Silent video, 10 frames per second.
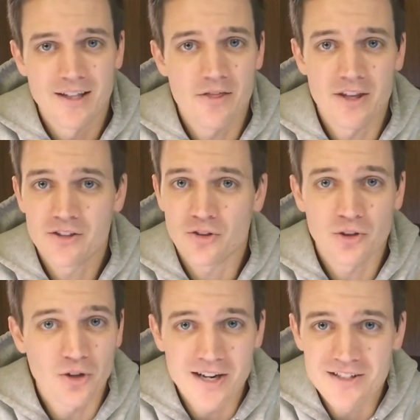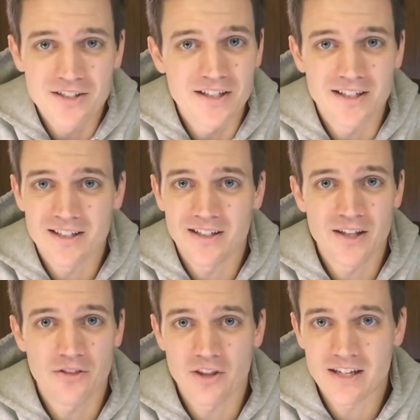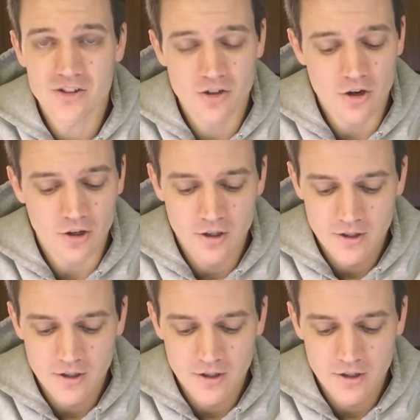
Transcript: things are crazy and things are